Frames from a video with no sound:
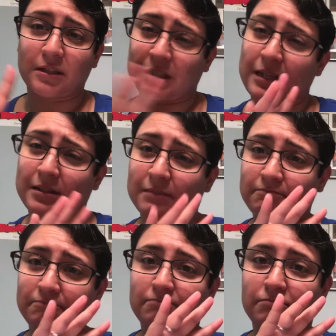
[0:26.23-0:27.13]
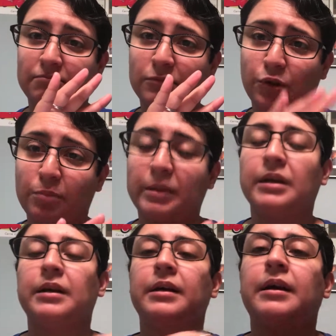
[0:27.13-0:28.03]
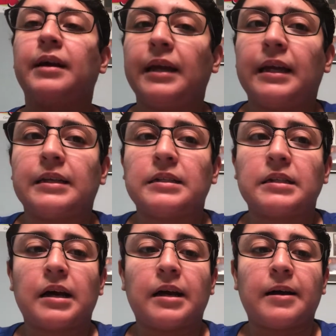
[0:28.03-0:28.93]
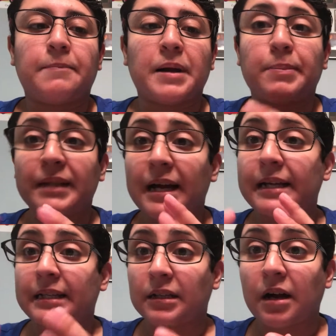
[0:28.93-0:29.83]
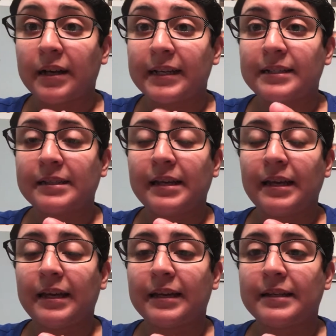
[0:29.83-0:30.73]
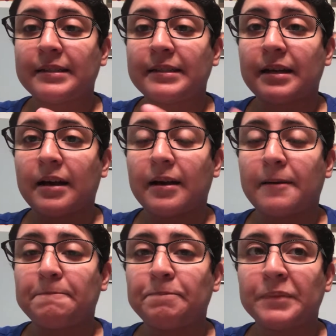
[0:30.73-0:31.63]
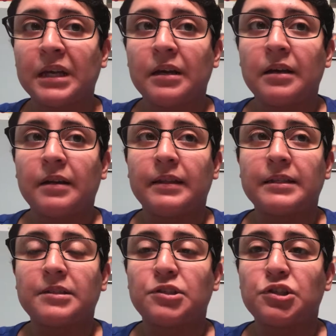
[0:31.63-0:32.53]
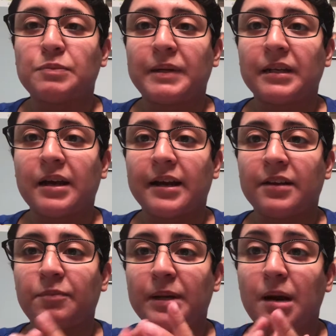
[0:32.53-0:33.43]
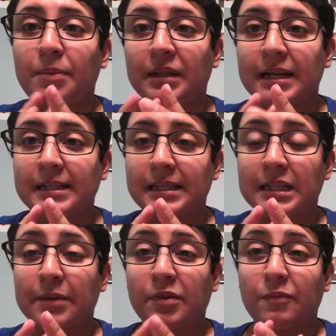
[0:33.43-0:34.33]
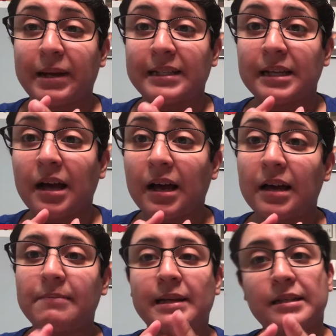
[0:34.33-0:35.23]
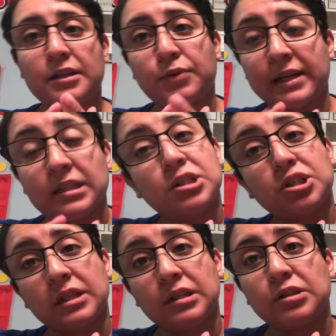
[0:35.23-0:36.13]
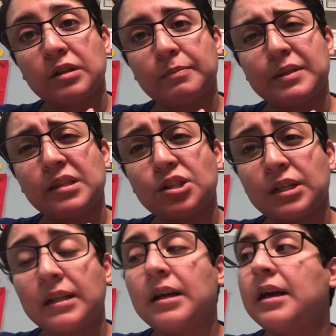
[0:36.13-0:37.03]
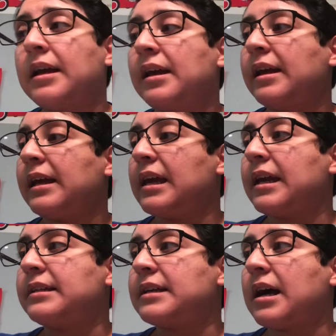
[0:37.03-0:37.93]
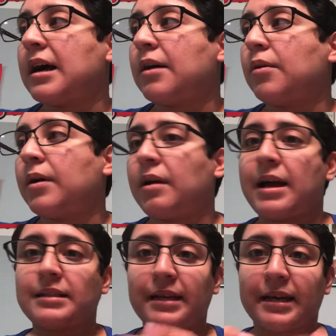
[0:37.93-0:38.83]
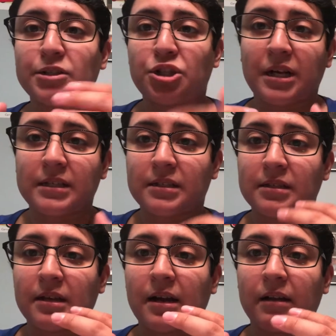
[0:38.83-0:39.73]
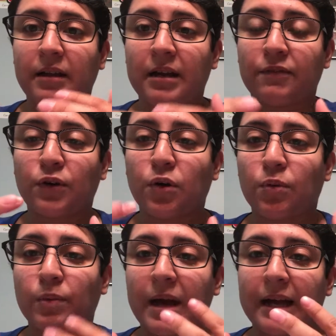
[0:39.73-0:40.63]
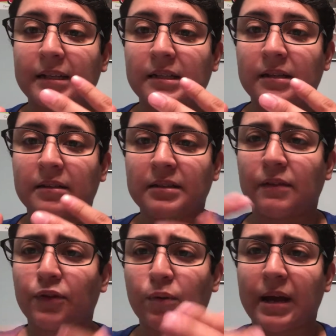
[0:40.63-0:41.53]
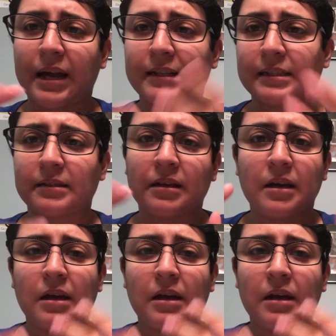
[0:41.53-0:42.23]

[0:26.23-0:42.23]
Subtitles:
teen group. And I applied and got it, and that's just been kind of monopolizing some of my time as I transition into the position. And as I adjust, I'll kind of self-correct, and